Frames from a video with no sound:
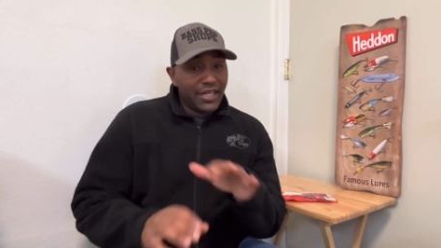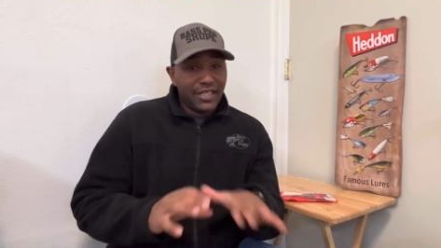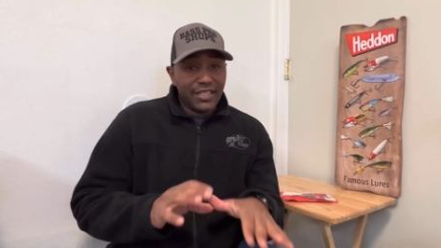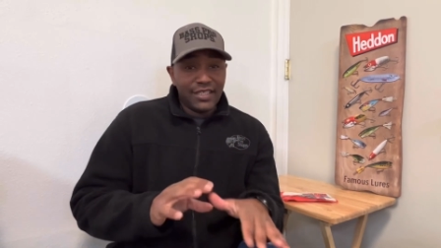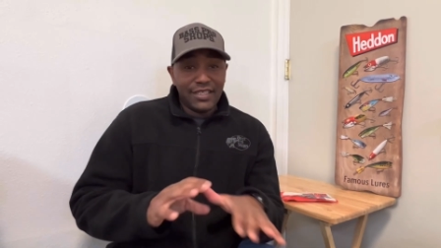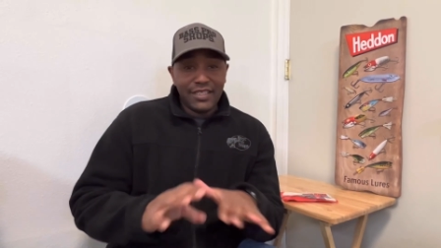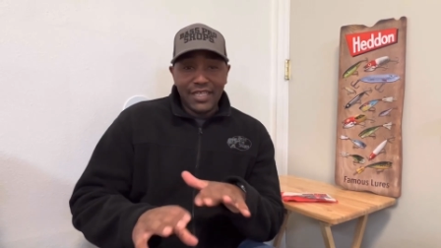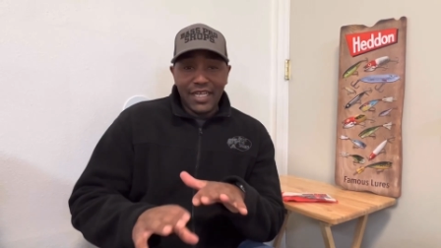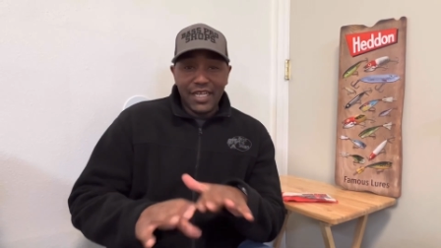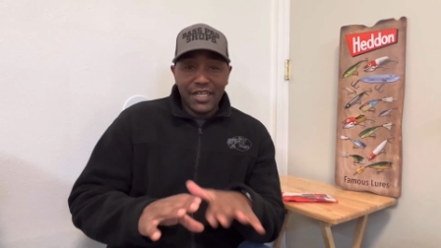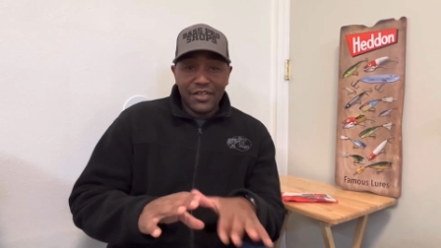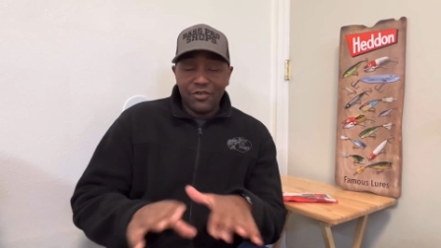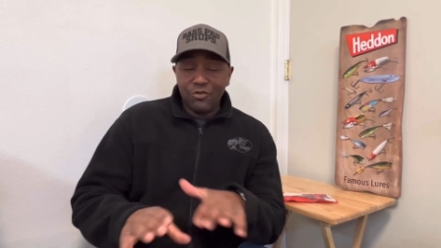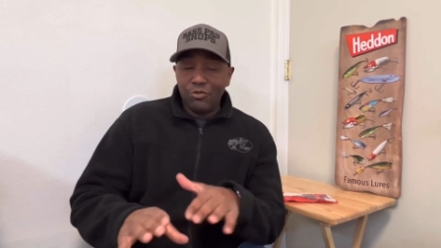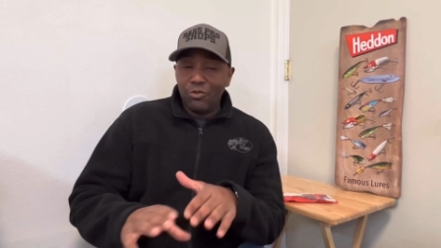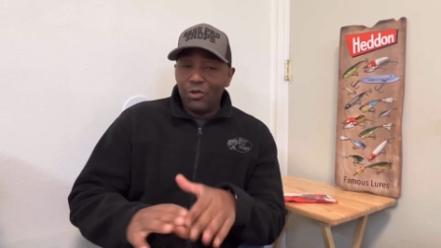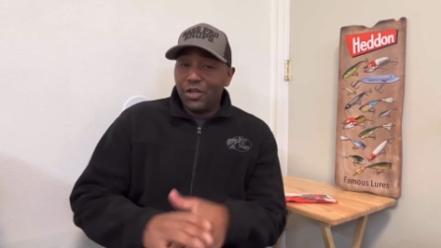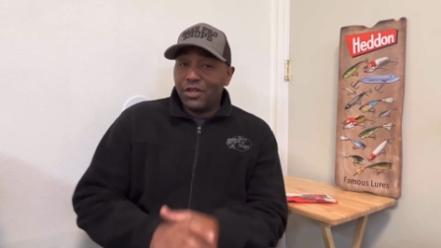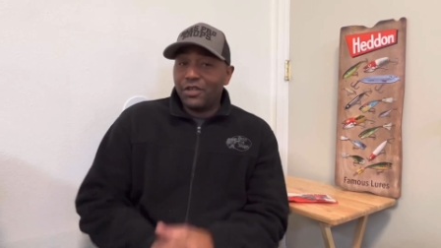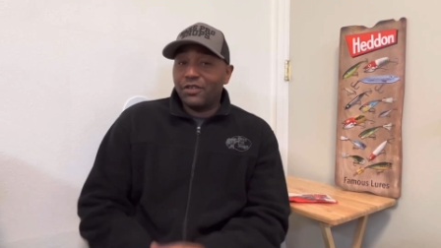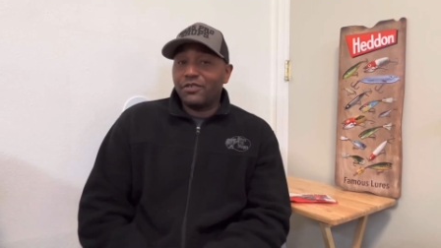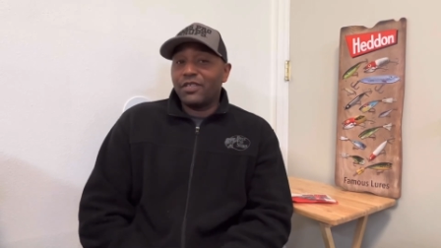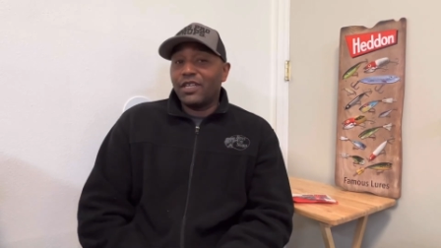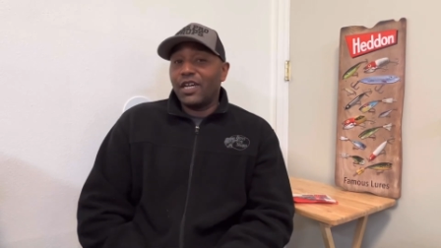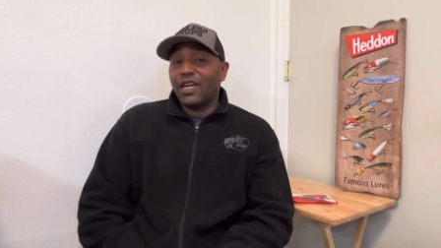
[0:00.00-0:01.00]
in the dead of
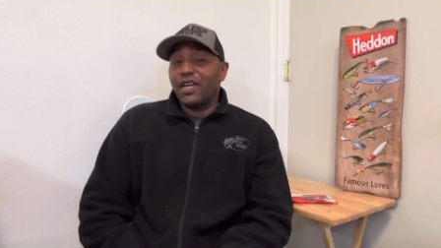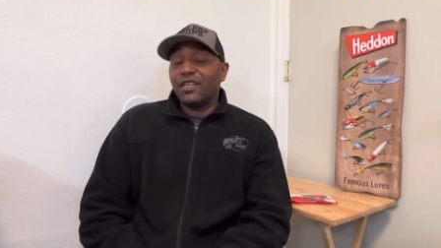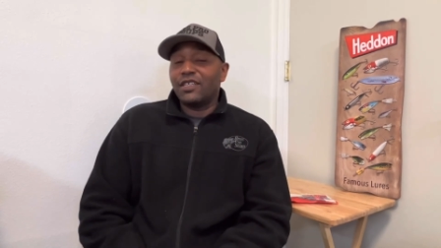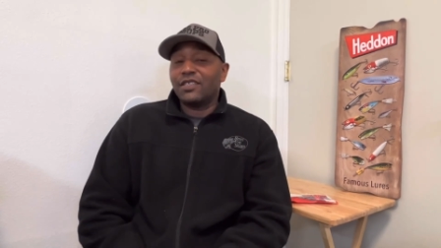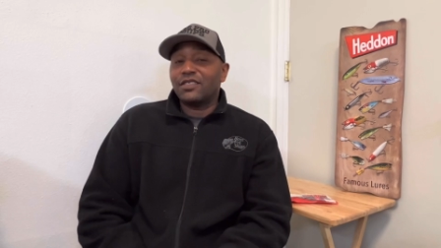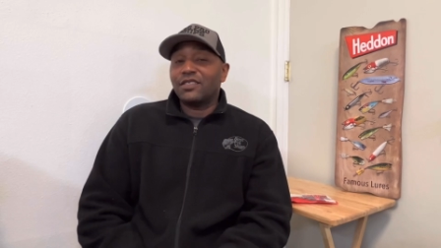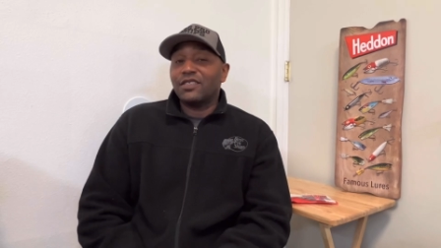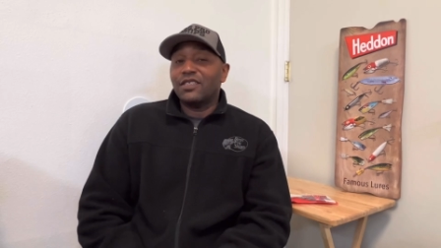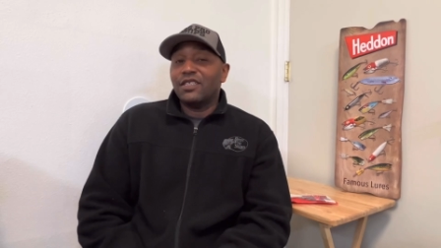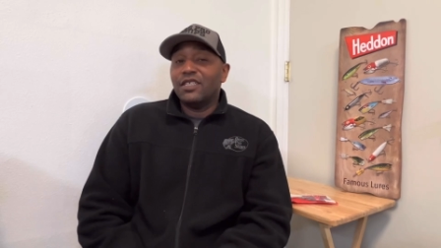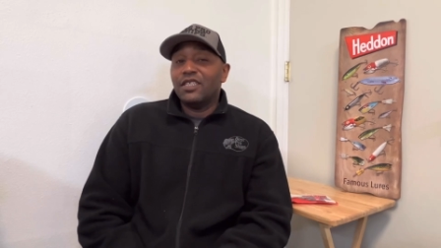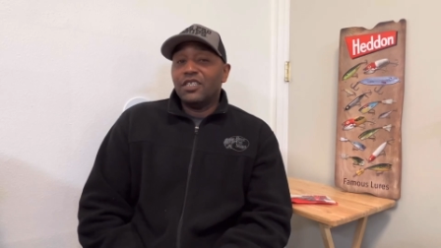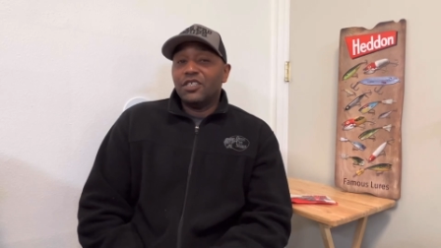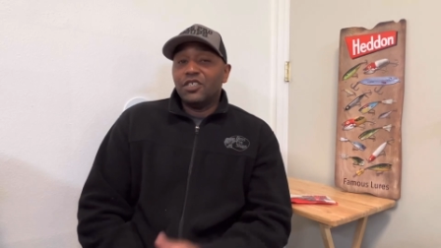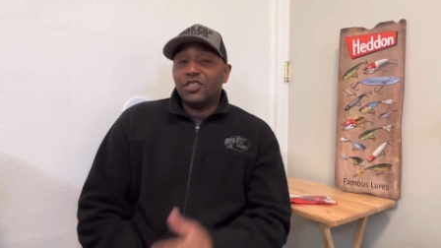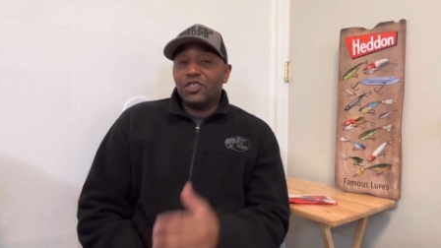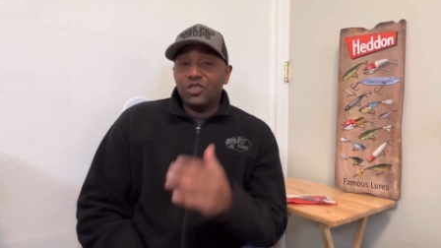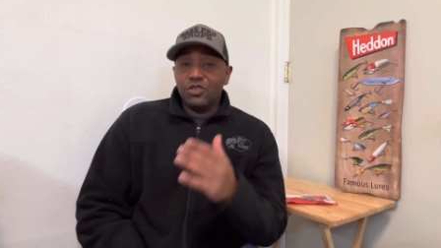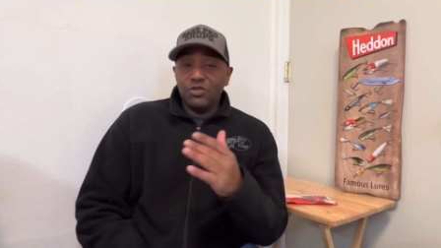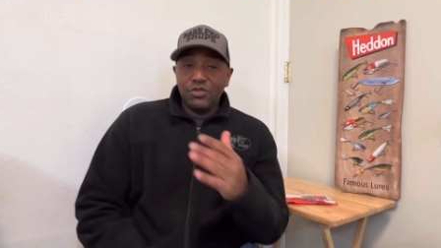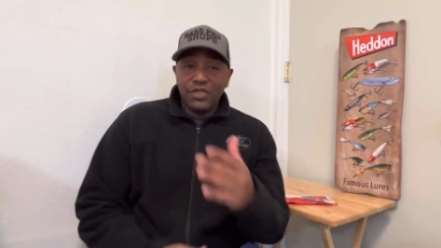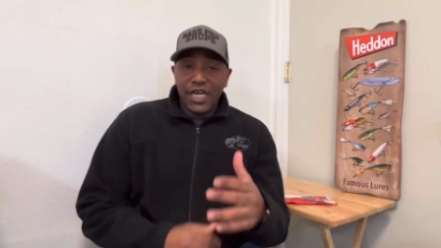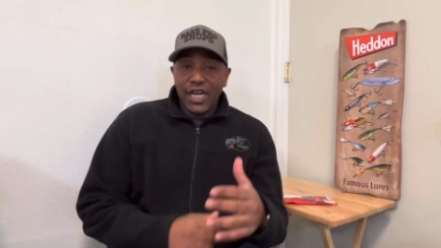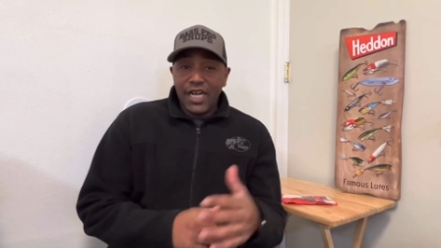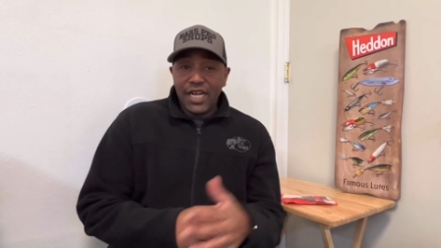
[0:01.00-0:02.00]
winter, guys.
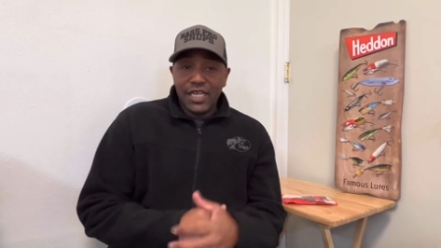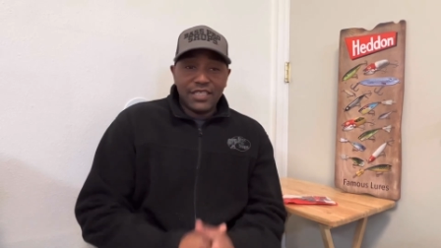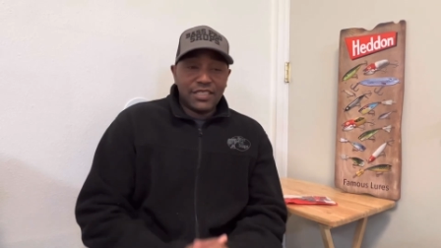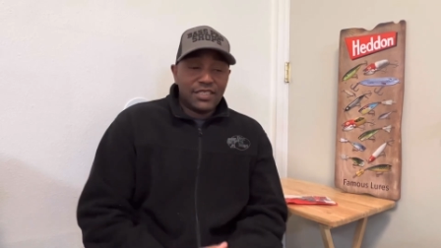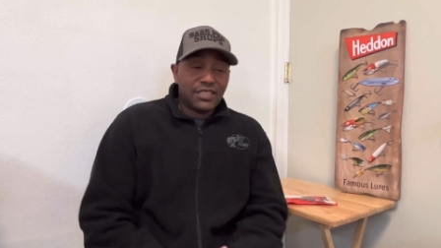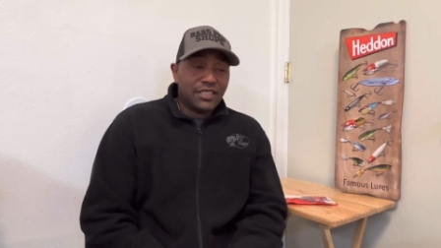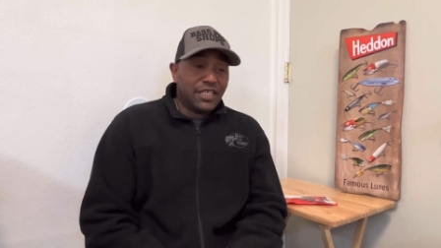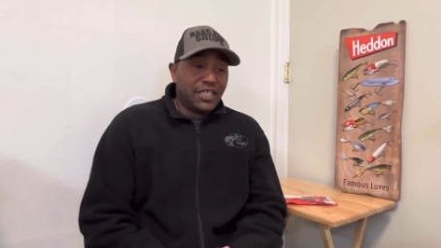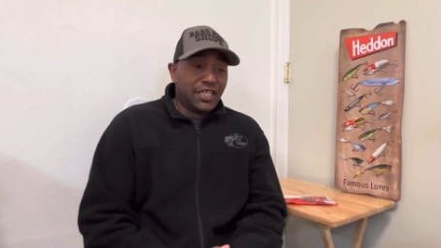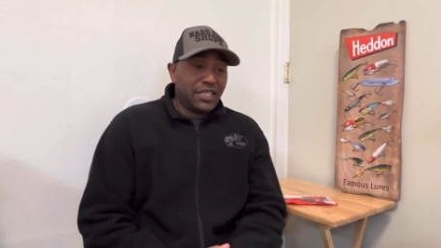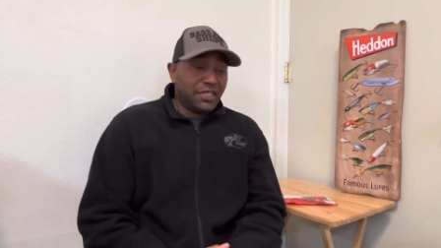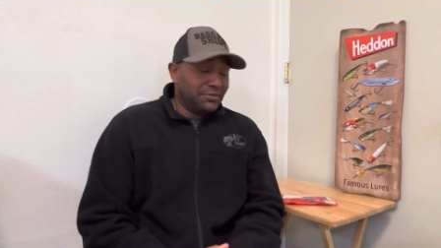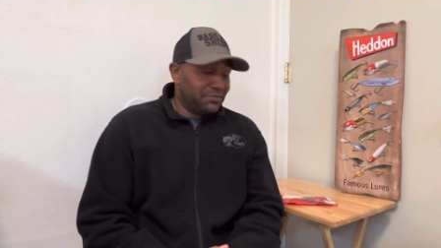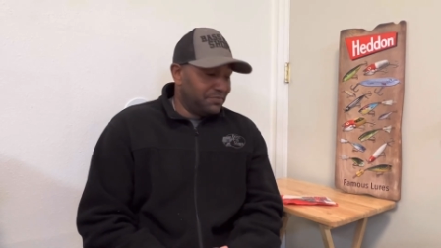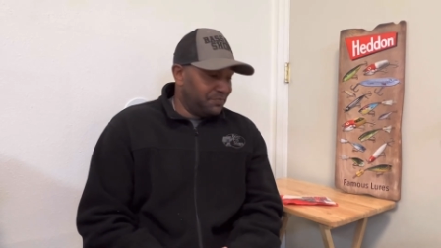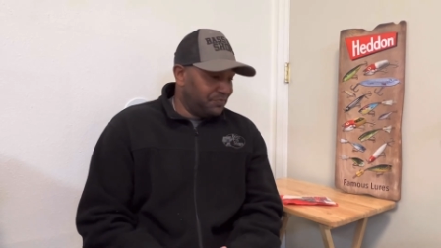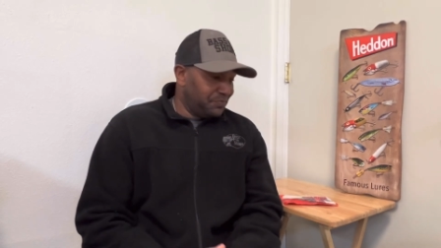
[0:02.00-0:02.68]
You guys that